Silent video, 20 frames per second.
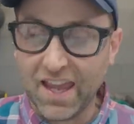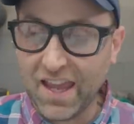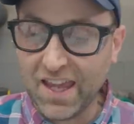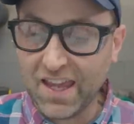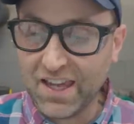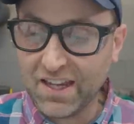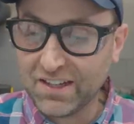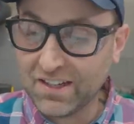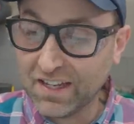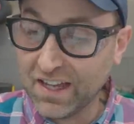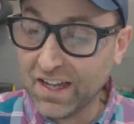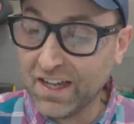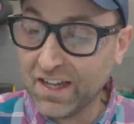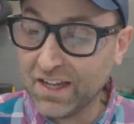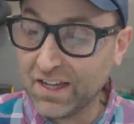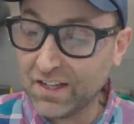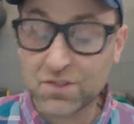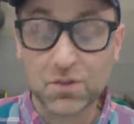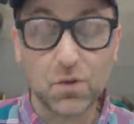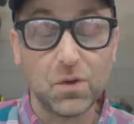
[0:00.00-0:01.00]
and
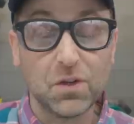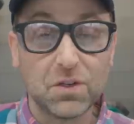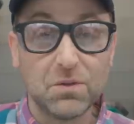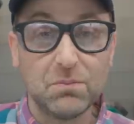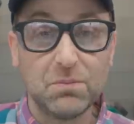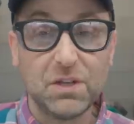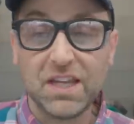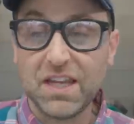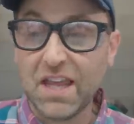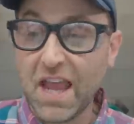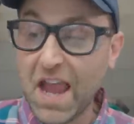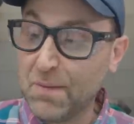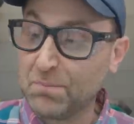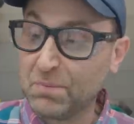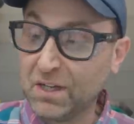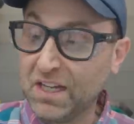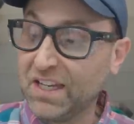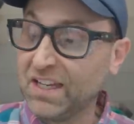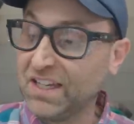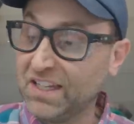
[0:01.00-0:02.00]
it's going to be
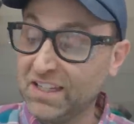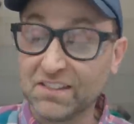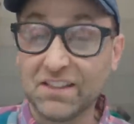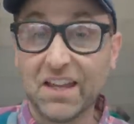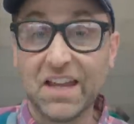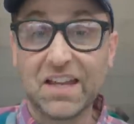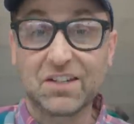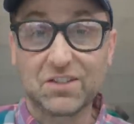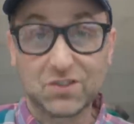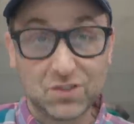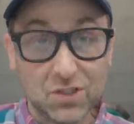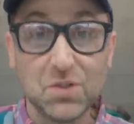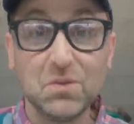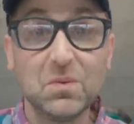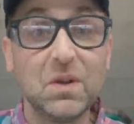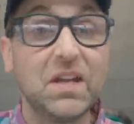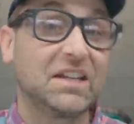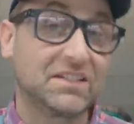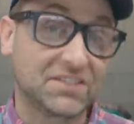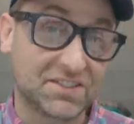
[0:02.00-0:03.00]
happening in like 2
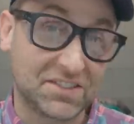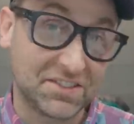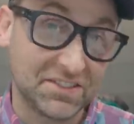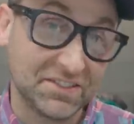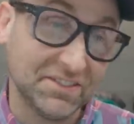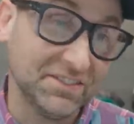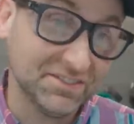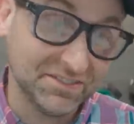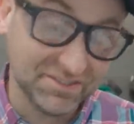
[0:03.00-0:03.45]
weeks